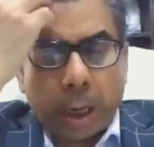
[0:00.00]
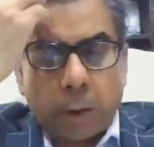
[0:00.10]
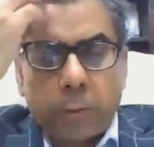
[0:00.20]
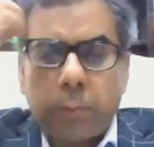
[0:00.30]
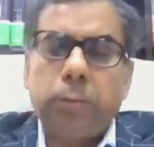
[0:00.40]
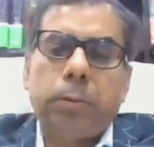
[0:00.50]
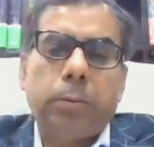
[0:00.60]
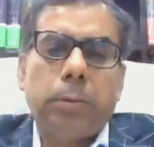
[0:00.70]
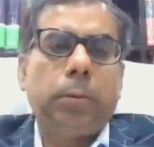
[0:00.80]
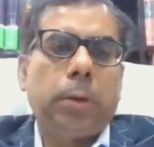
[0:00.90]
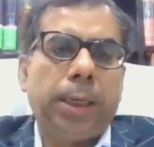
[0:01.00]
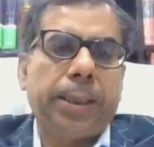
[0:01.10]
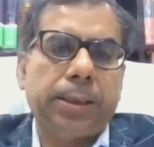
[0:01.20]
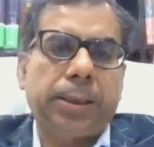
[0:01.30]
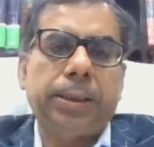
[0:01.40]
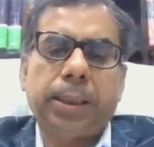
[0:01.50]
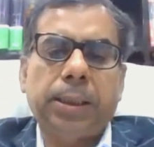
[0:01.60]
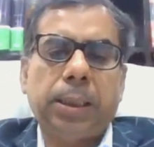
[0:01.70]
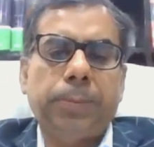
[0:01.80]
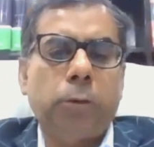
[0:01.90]
So now let us
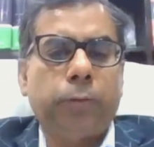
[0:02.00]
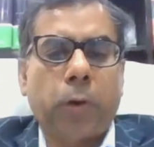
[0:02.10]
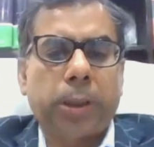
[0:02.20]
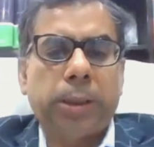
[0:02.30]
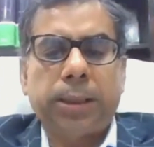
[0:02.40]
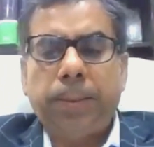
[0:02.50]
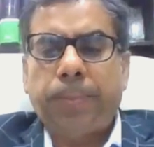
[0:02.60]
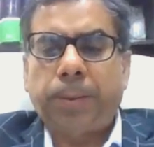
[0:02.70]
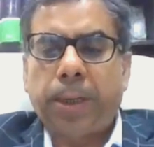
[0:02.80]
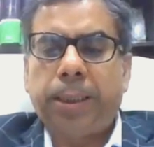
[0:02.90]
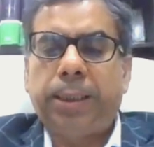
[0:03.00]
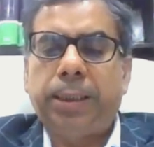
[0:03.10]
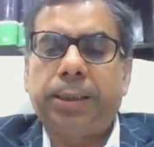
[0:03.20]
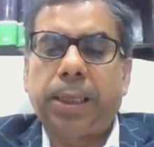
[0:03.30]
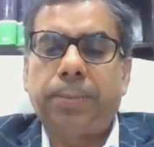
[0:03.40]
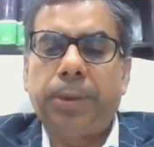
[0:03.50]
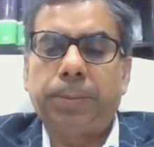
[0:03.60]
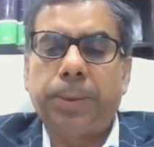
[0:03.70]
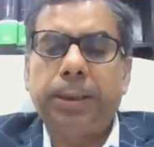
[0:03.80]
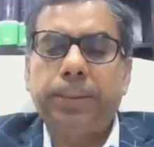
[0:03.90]
discuss about what is a permanent
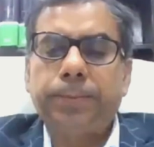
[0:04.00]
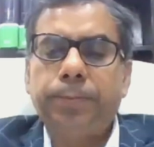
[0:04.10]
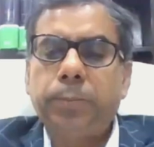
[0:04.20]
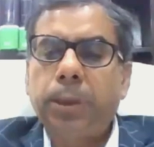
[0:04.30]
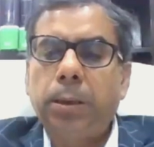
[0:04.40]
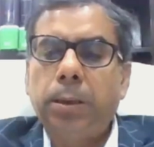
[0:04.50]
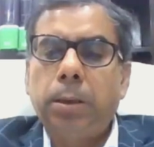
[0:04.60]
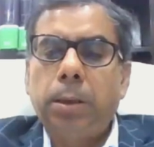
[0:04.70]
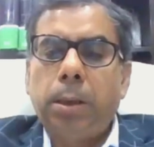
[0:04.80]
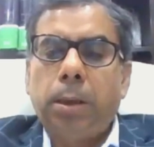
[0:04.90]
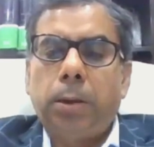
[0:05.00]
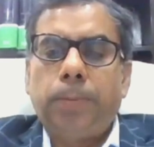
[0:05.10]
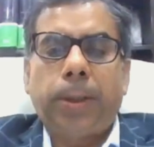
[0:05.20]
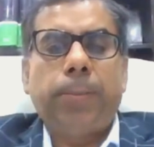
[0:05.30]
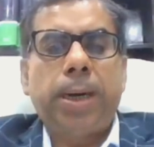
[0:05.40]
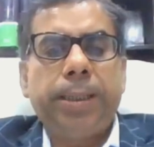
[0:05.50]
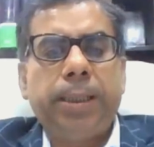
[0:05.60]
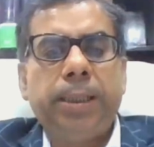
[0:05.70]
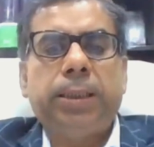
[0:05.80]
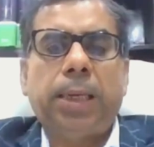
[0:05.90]
establishment.
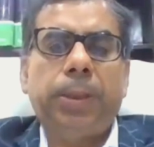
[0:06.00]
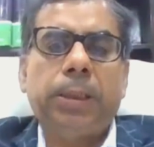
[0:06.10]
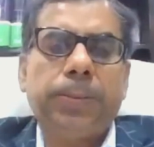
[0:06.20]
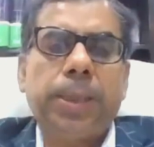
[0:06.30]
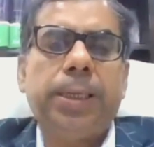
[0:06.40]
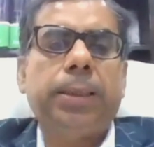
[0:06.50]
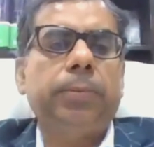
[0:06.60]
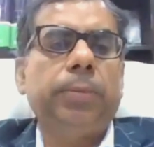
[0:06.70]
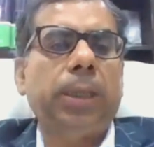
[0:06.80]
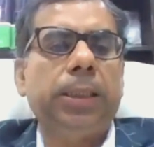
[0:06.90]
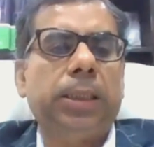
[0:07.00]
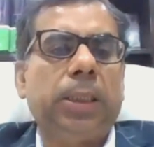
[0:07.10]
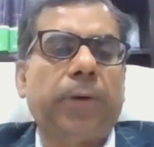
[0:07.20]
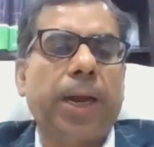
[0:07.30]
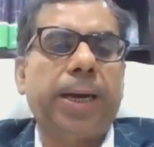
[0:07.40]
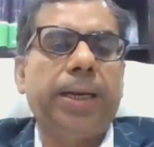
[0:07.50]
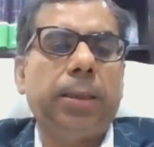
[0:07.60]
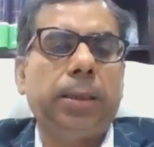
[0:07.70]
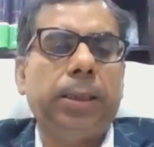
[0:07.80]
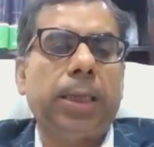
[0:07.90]
Permanent establishment is
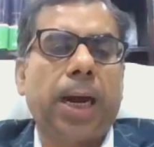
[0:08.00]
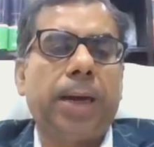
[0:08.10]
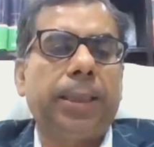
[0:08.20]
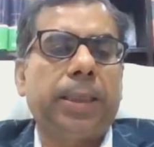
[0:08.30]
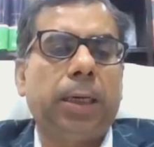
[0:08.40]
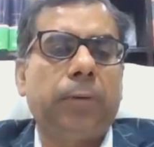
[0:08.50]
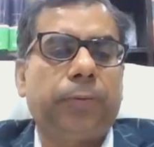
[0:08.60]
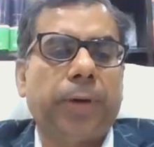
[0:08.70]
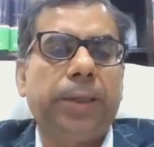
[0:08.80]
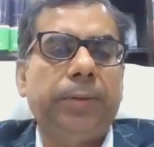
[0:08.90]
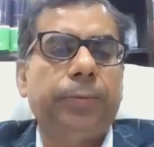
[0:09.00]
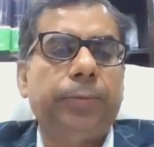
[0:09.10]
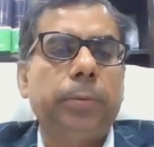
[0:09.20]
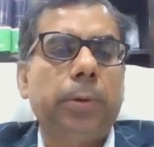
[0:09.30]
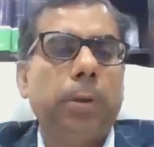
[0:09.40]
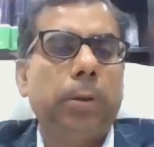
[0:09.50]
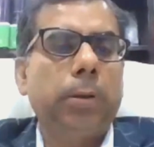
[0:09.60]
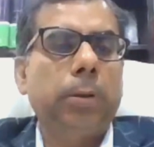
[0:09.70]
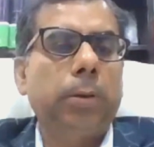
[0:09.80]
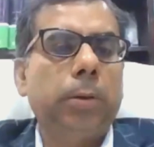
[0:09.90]
defined in Article 5
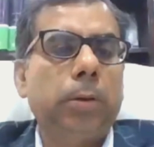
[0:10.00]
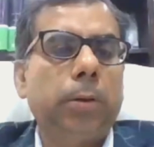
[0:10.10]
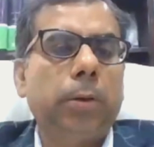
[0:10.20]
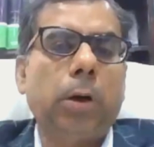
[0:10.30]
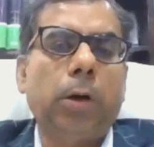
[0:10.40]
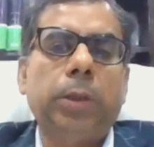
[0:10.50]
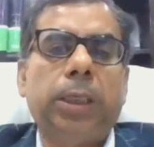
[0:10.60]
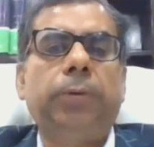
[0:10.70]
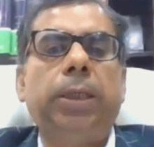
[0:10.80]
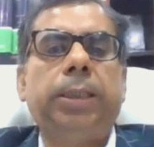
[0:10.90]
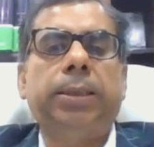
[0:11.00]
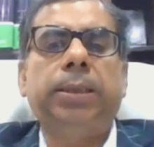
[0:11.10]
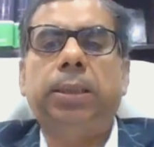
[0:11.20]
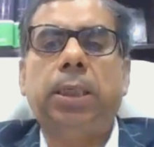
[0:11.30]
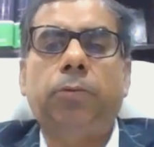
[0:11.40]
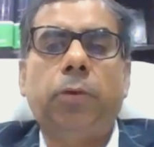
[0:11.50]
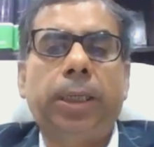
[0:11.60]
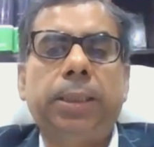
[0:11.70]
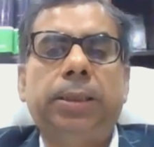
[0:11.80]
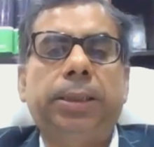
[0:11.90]
of the Double Taxation
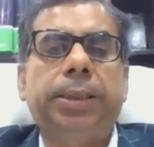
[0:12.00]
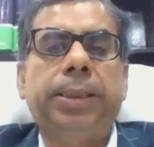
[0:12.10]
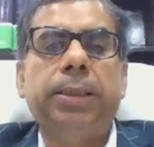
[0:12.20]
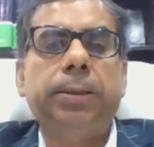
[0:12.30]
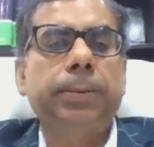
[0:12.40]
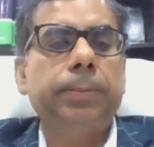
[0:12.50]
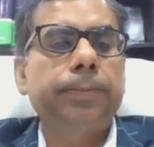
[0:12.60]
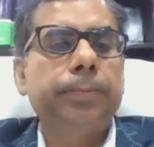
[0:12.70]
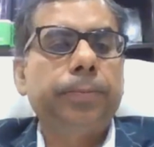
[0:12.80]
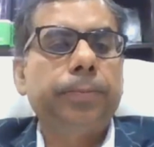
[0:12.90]
Avoidance Treaties.